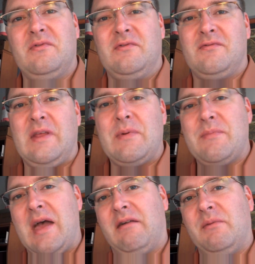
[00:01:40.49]
stepping
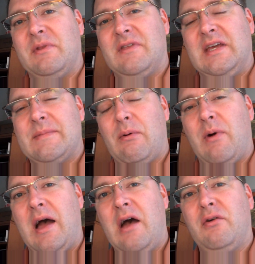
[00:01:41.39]
back, we've been thinking about,
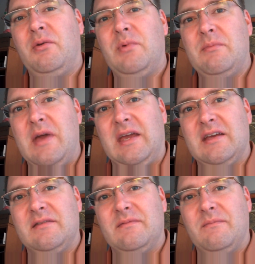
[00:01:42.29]
well, how could we make
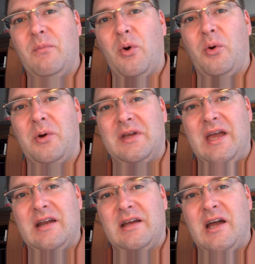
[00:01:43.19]
it more
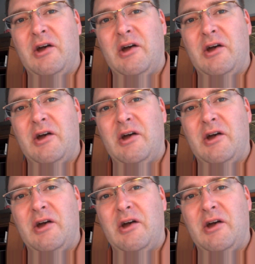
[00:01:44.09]
organic?